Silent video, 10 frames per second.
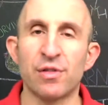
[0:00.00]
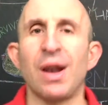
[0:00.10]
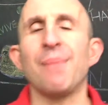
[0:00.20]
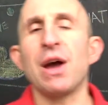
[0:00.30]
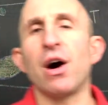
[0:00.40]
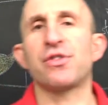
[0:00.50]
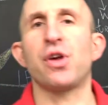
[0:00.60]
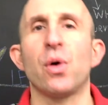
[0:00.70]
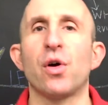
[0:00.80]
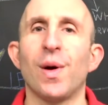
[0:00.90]
So let me ask
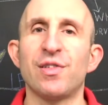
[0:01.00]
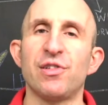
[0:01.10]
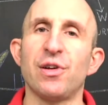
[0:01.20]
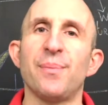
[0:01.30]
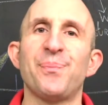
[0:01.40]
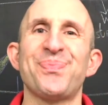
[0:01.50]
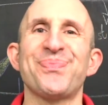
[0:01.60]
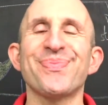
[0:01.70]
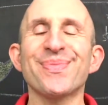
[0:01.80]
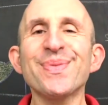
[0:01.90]
you a question.
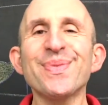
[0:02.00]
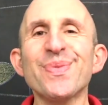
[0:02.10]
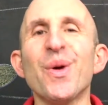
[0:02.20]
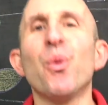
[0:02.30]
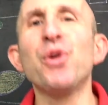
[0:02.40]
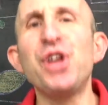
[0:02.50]
What